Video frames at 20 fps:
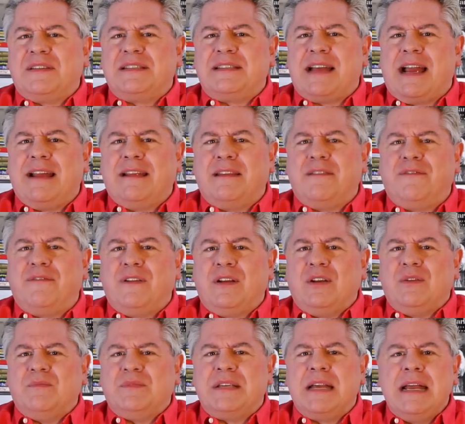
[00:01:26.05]
of silent
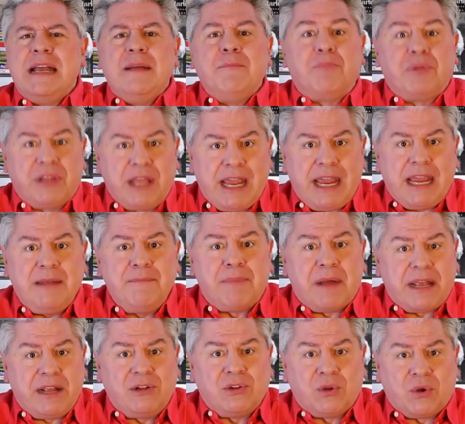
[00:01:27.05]
films, played
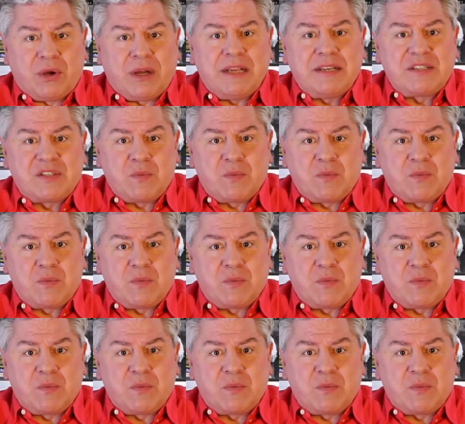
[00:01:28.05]
by Gloria